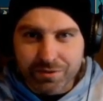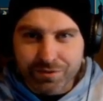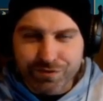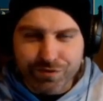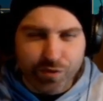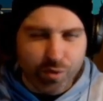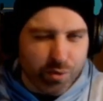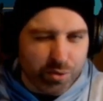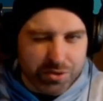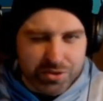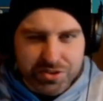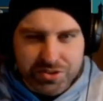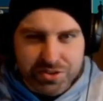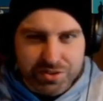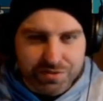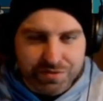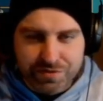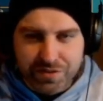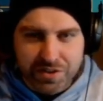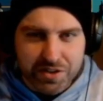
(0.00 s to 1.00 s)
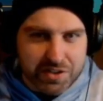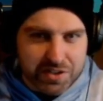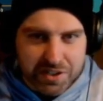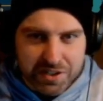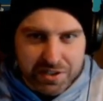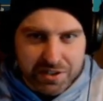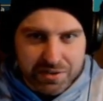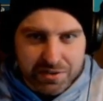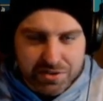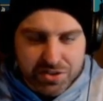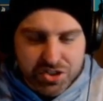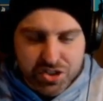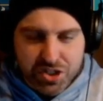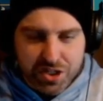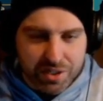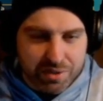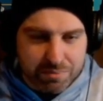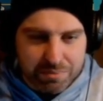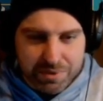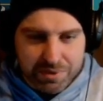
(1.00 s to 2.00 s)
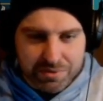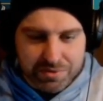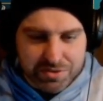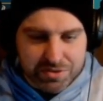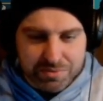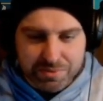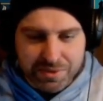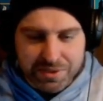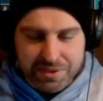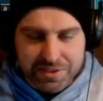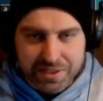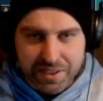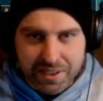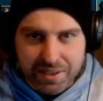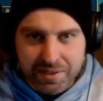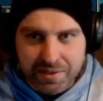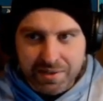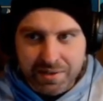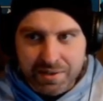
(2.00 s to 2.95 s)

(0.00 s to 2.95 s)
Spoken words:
force affinity champion or something like that.